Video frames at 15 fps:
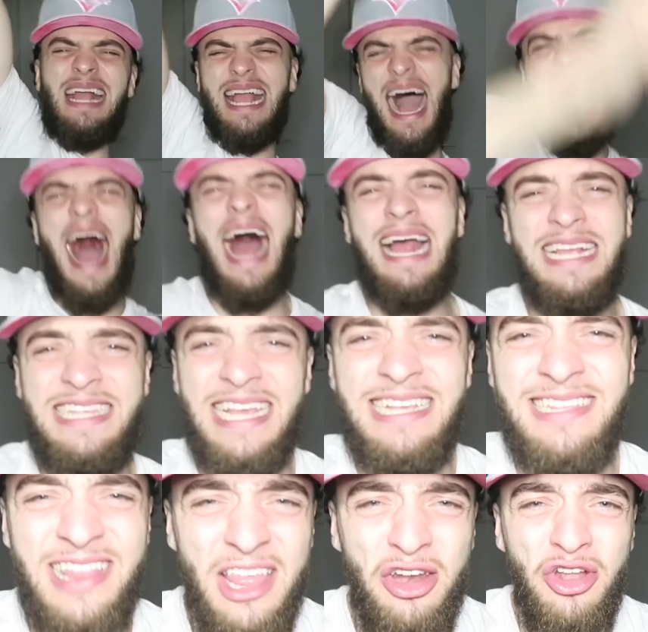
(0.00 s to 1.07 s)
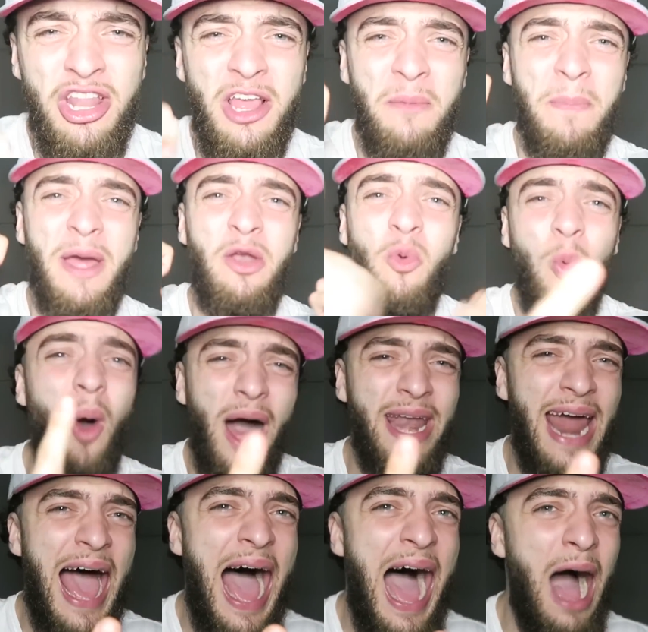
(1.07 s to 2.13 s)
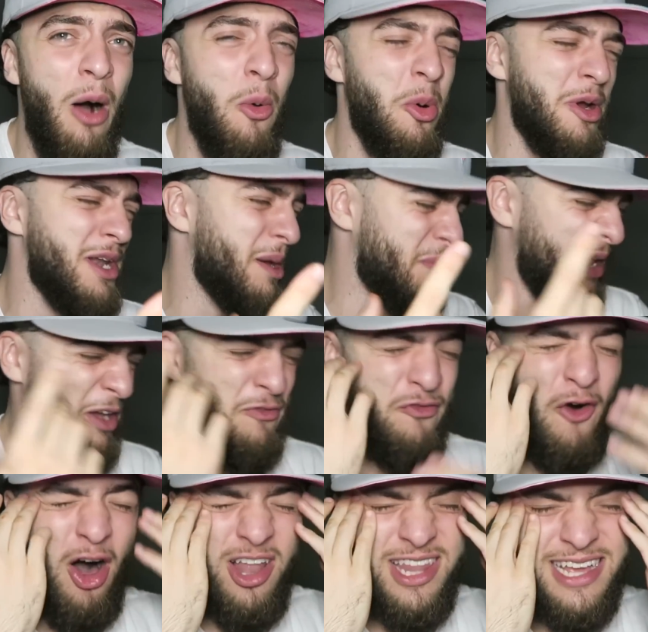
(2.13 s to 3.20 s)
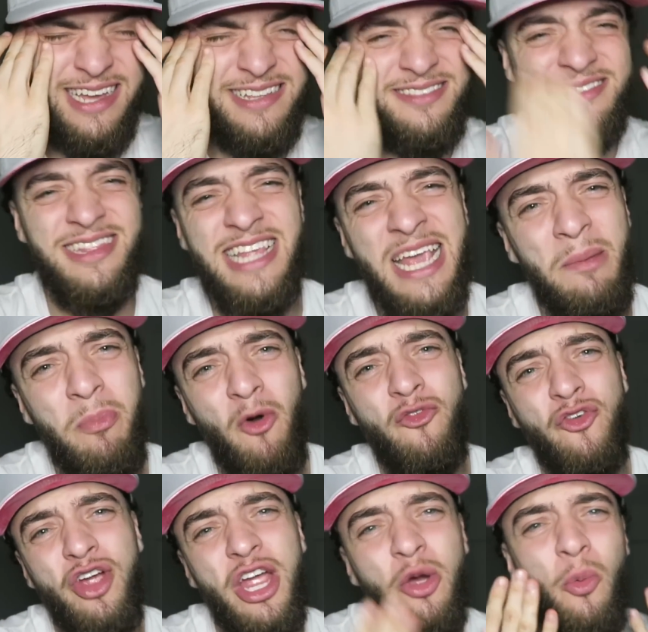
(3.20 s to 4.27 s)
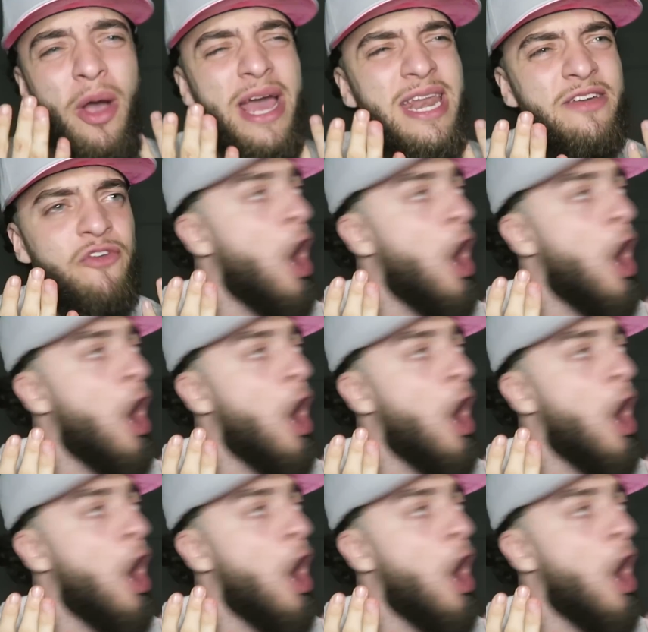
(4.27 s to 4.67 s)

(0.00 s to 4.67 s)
guys, it's literally been one hour and I'm like falling asleep over here waiting.